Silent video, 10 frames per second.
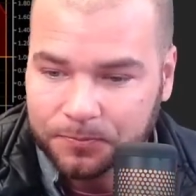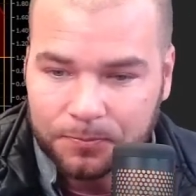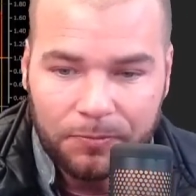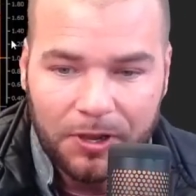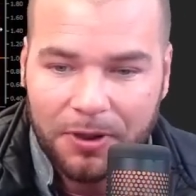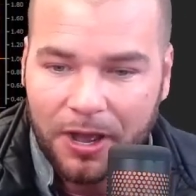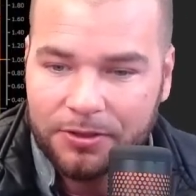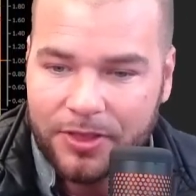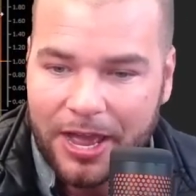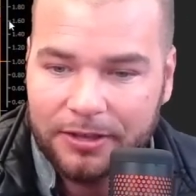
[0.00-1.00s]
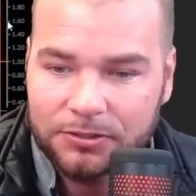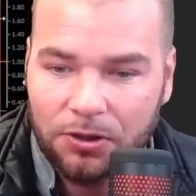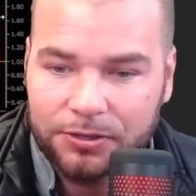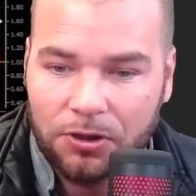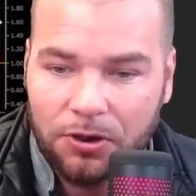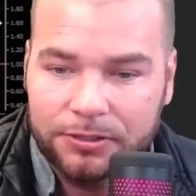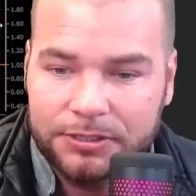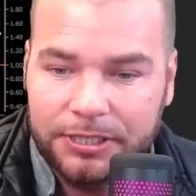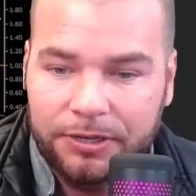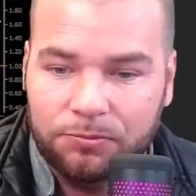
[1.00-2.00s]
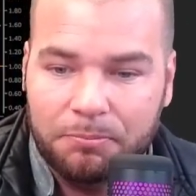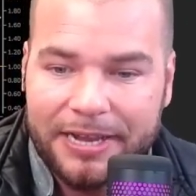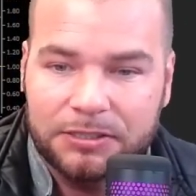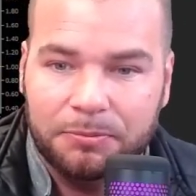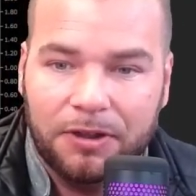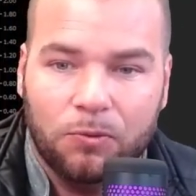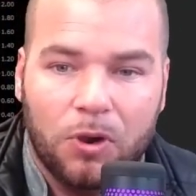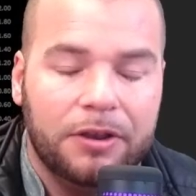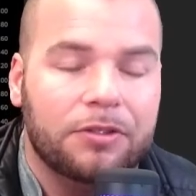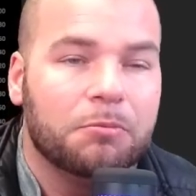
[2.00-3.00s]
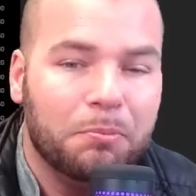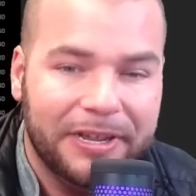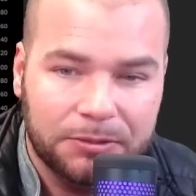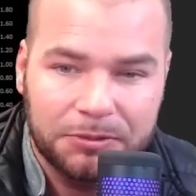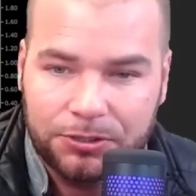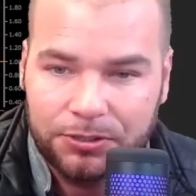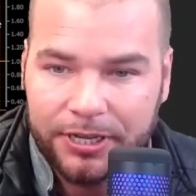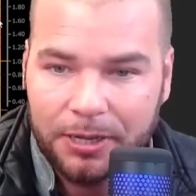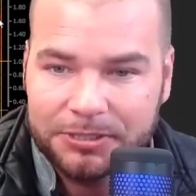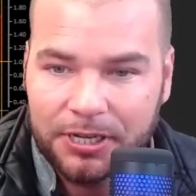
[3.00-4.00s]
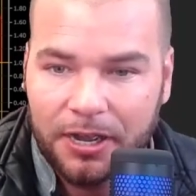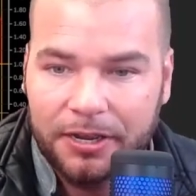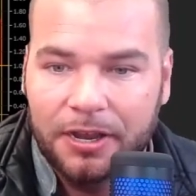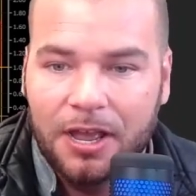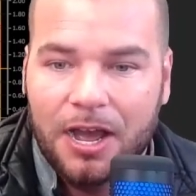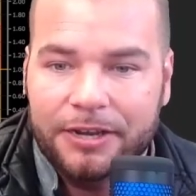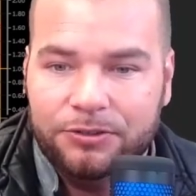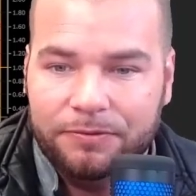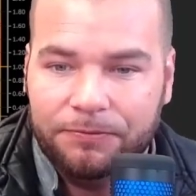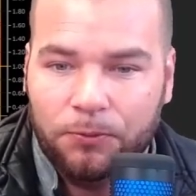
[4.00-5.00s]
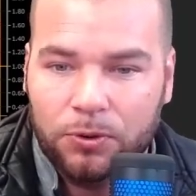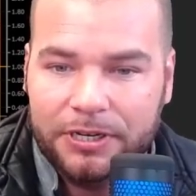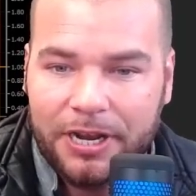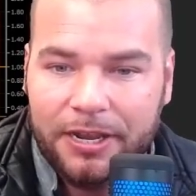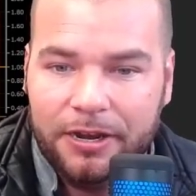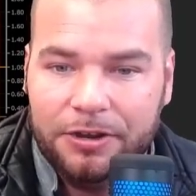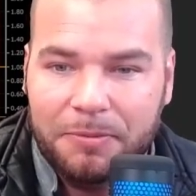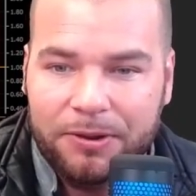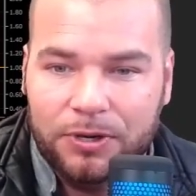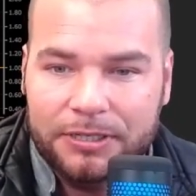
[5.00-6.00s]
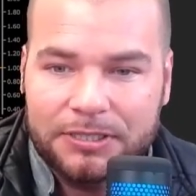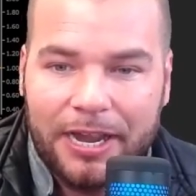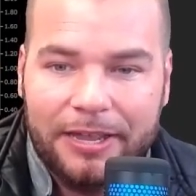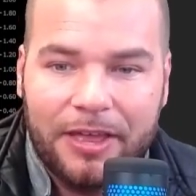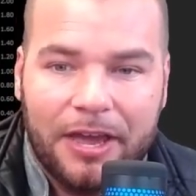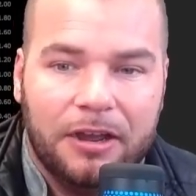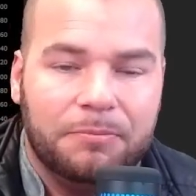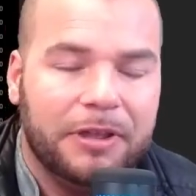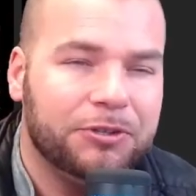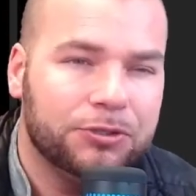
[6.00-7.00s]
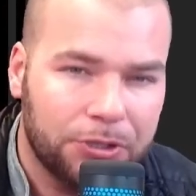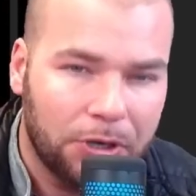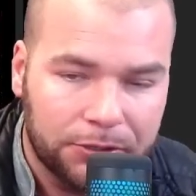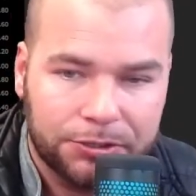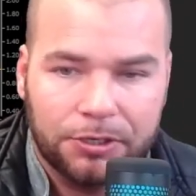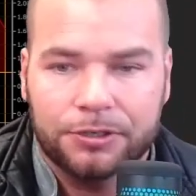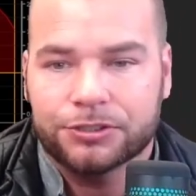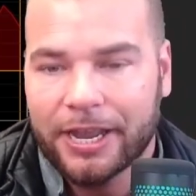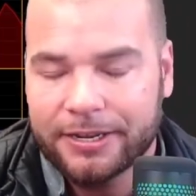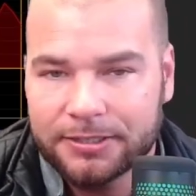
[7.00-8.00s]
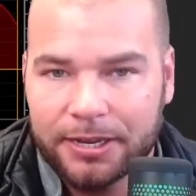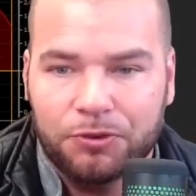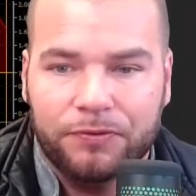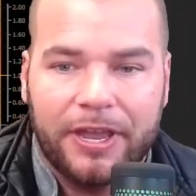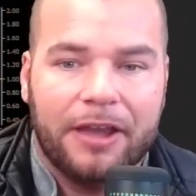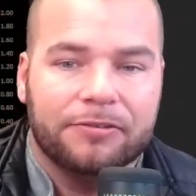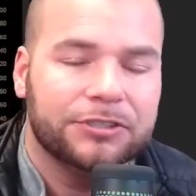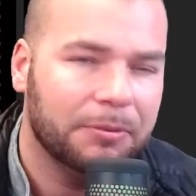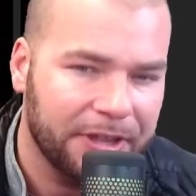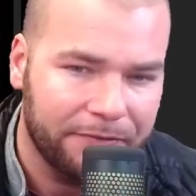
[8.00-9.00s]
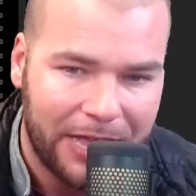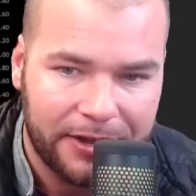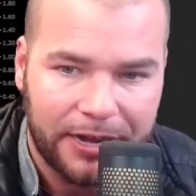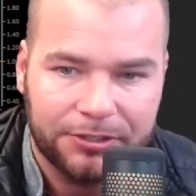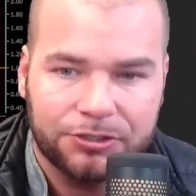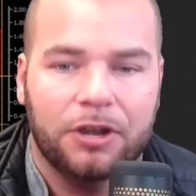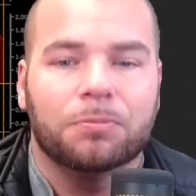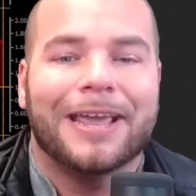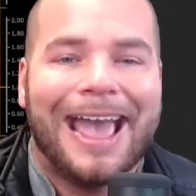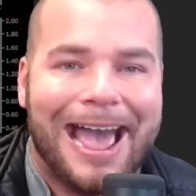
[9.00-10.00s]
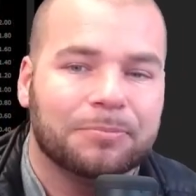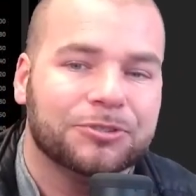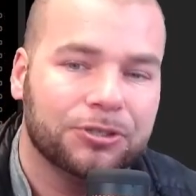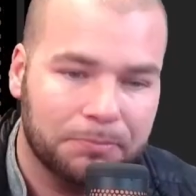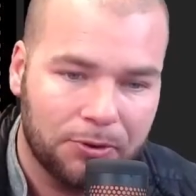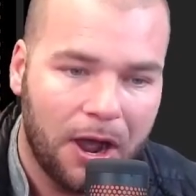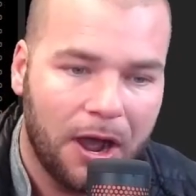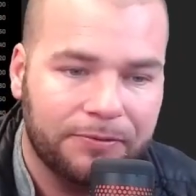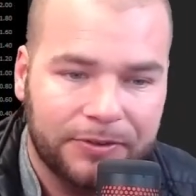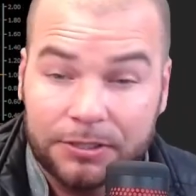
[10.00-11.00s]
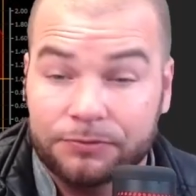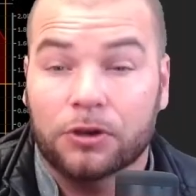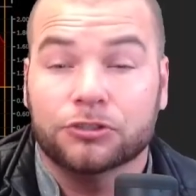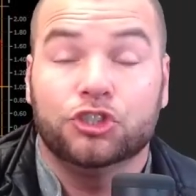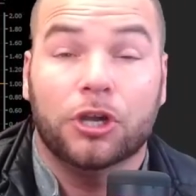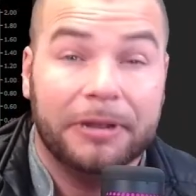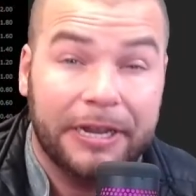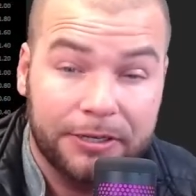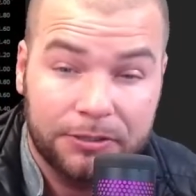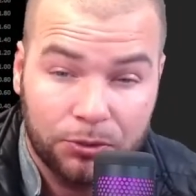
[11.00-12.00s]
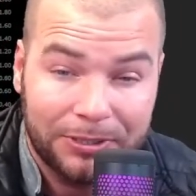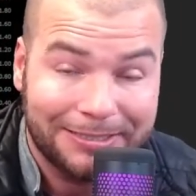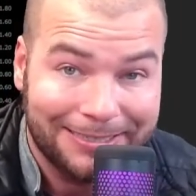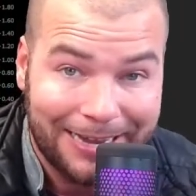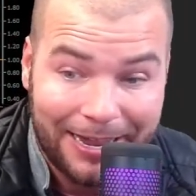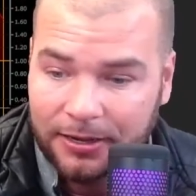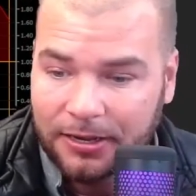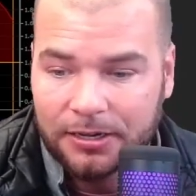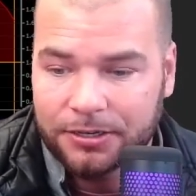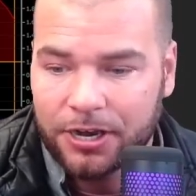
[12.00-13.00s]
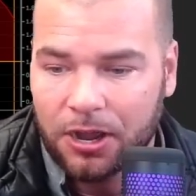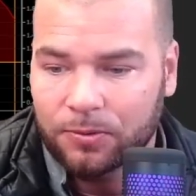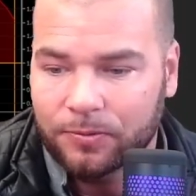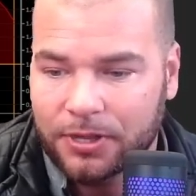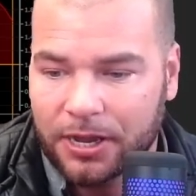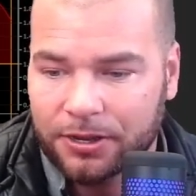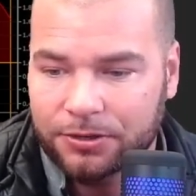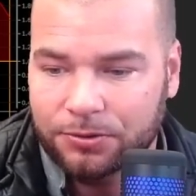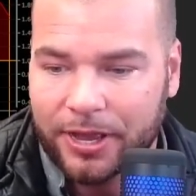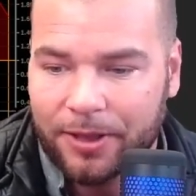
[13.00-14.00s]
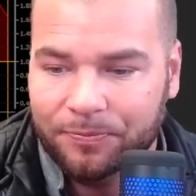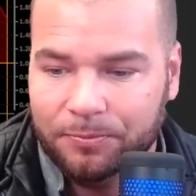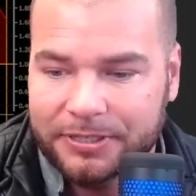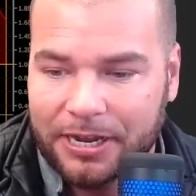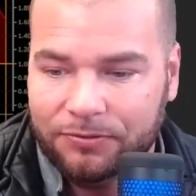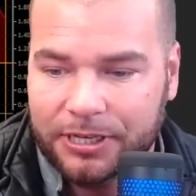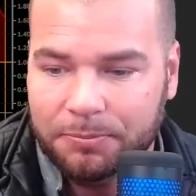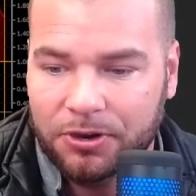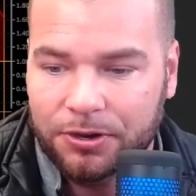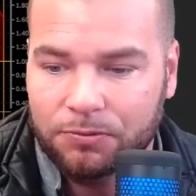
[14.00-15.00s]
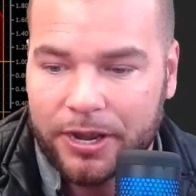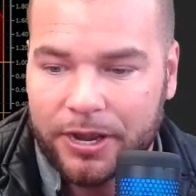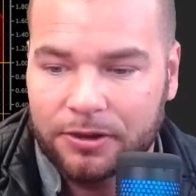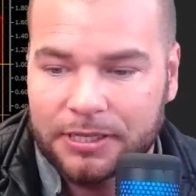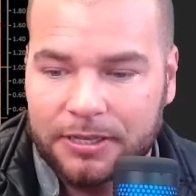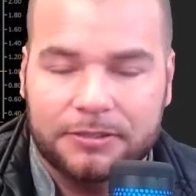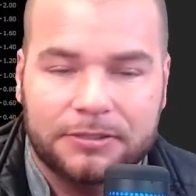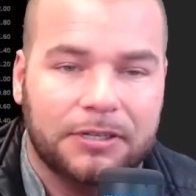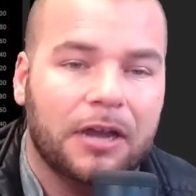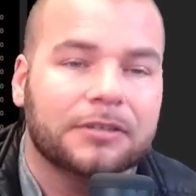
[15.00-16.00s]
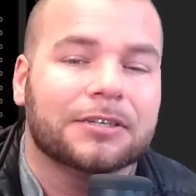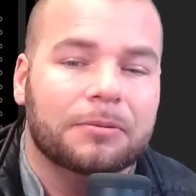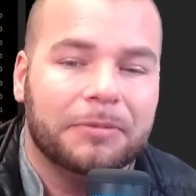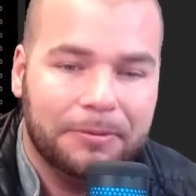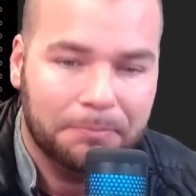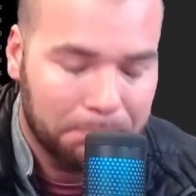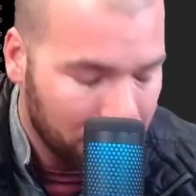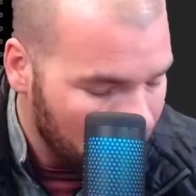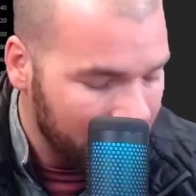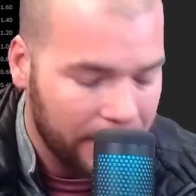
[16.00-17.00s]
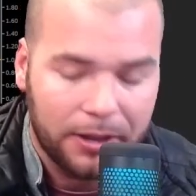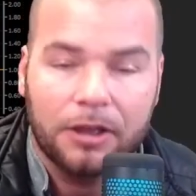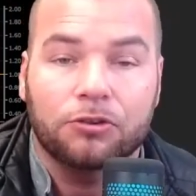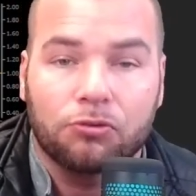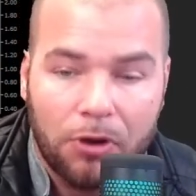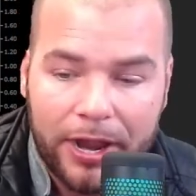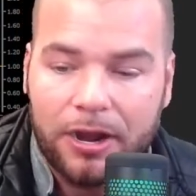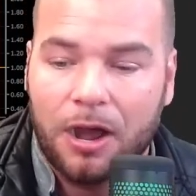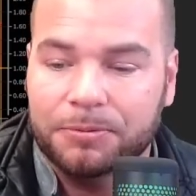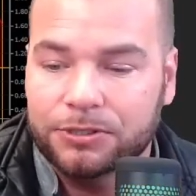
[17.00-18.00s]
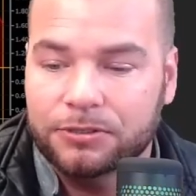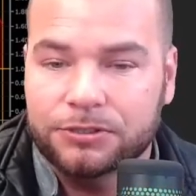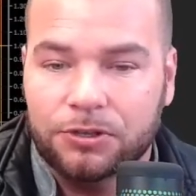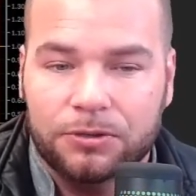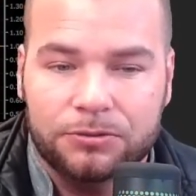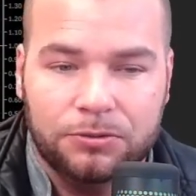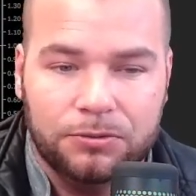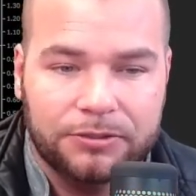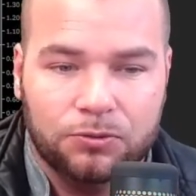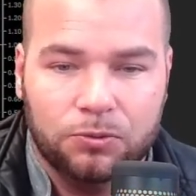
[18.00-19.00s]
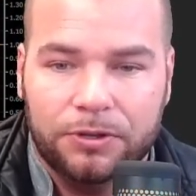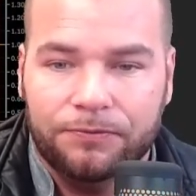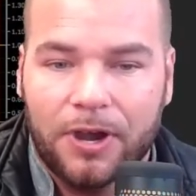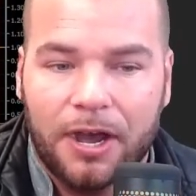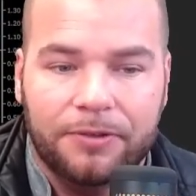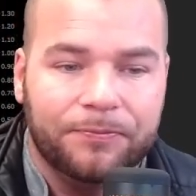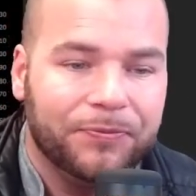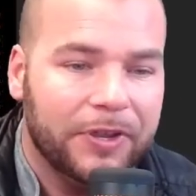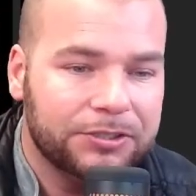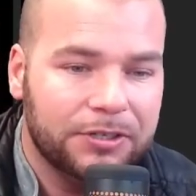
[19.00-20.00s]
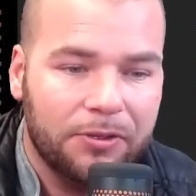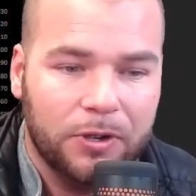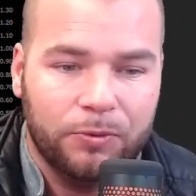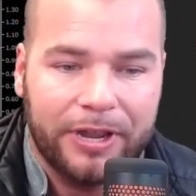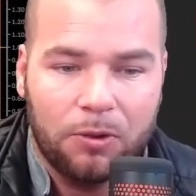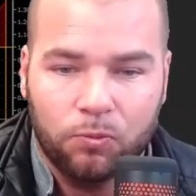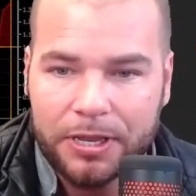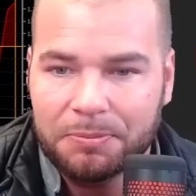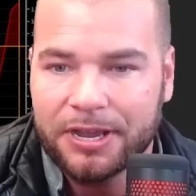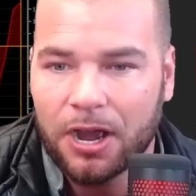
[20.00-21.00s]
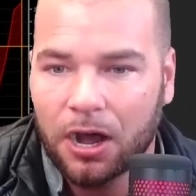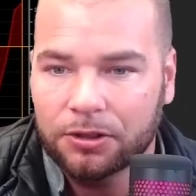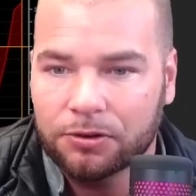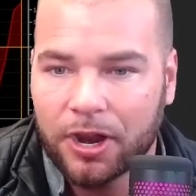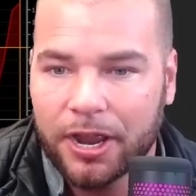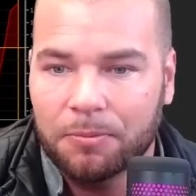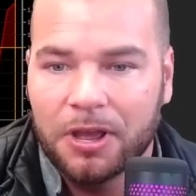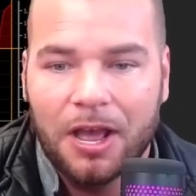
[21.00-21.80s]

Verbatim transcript: But other than that, as long as RT remains above one, the momentum is to the upside. I do have the 40 day here. You might want to tighten that up. Maybe use star search, eight day moving average, something of that nature to help capture profits. As far as jumping into it today, no, not going to do that. But definitely keep it on your radar because I think the stock's going to be great, great opportunities going into 2025. Here's another one. We got WiMi Hologram.